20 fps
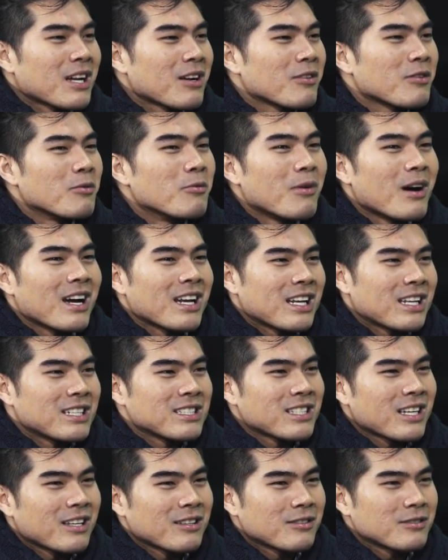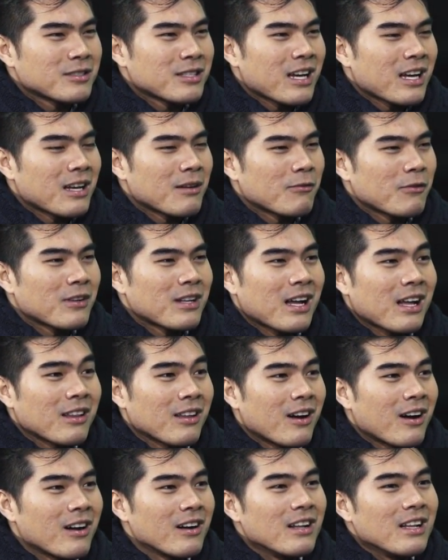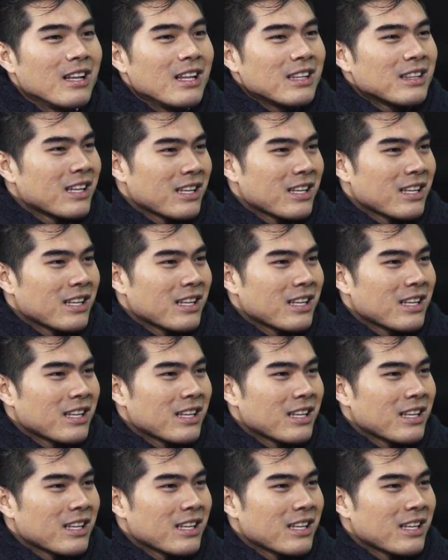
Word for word: I don't know why they decided to sign him for that long.